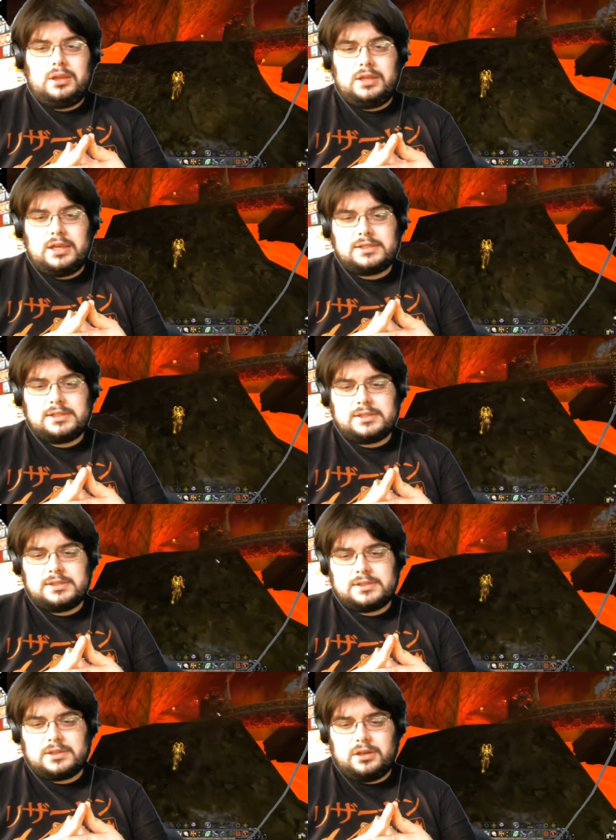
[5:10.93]
yes, this
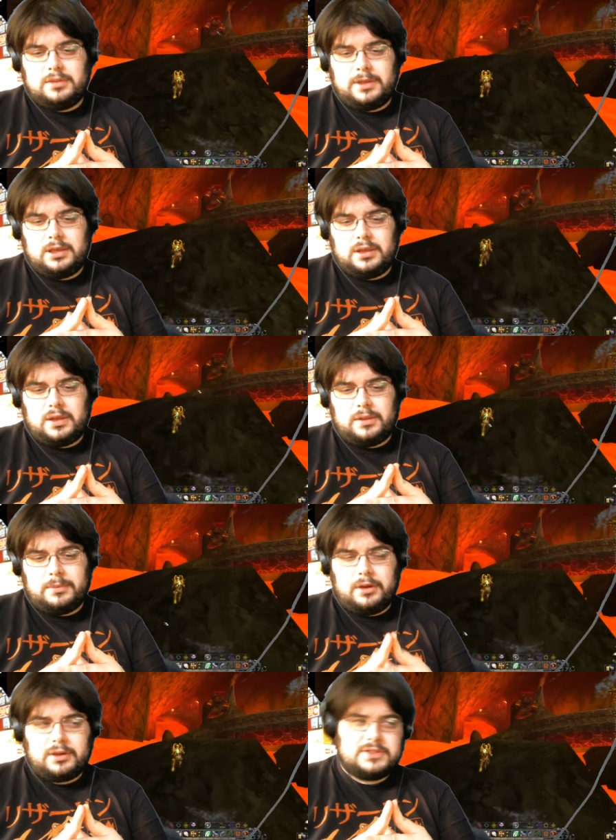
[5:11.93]
is going to be on um, the
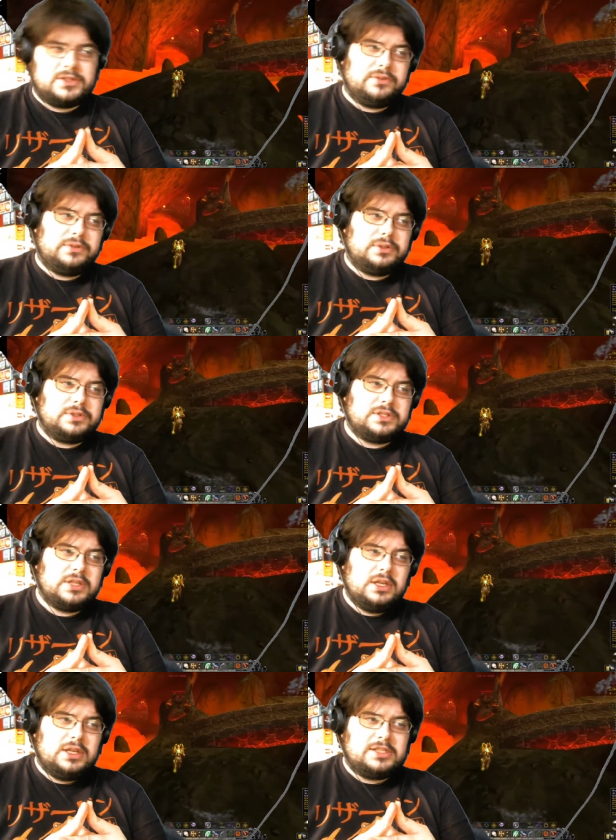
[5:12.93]
American syllables.
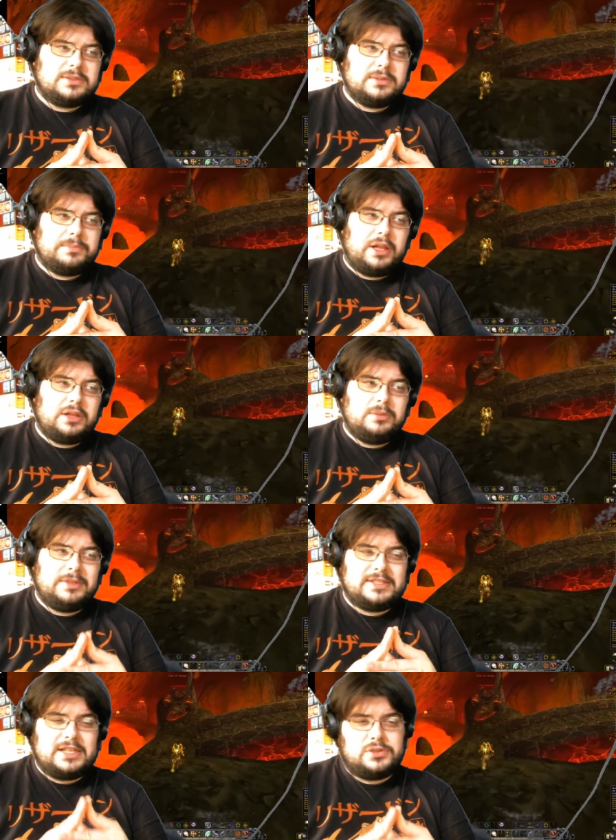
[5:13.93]
I need to get
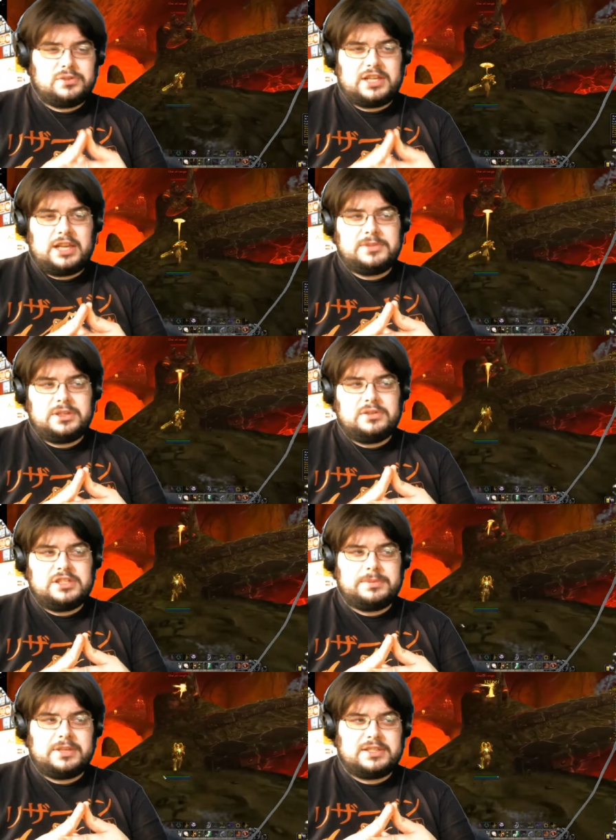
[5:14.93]
closer. Central Time Zone
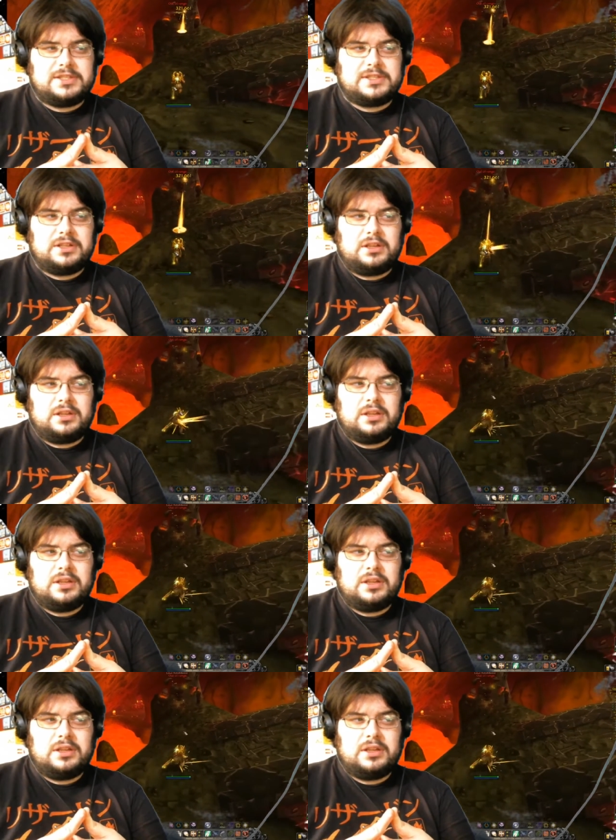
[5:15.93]
just because it's going to